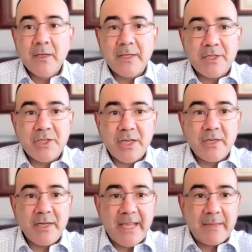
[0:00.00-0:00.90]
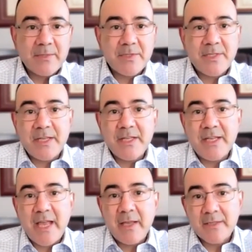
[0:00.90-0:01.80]
The agenda names the
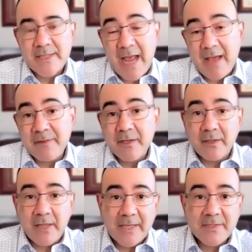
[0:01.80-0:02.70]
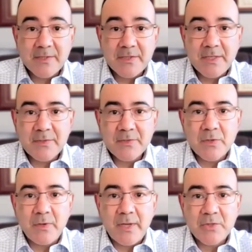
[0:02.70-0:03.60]
CDA and staffing and licensing,
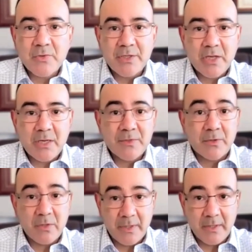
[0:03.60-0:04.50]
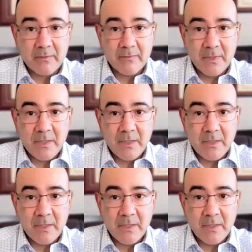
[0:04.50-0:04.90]
so entry jobs are clear.